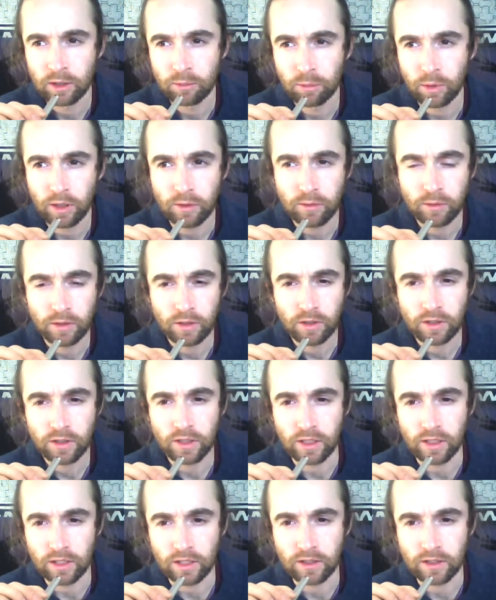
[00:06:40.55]
But if you
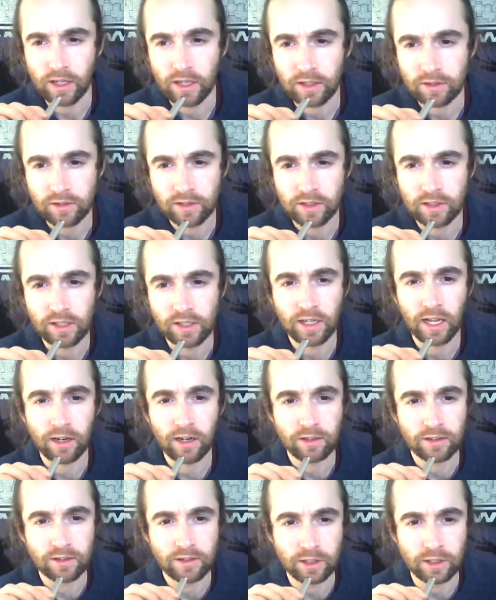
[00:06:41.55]
look at it, that
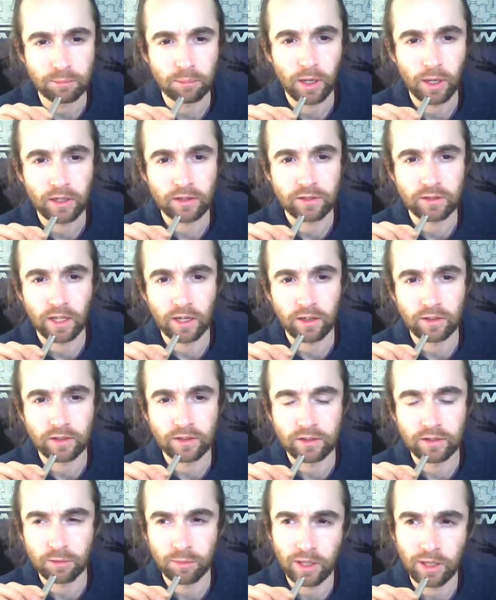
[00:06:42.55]
singularity burst out
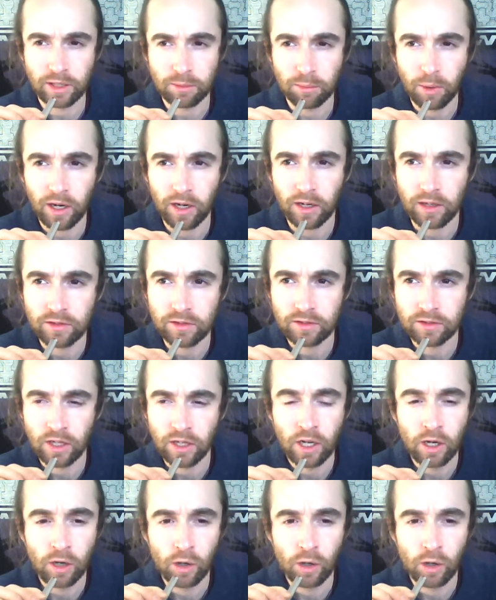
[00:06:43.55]
into many parts.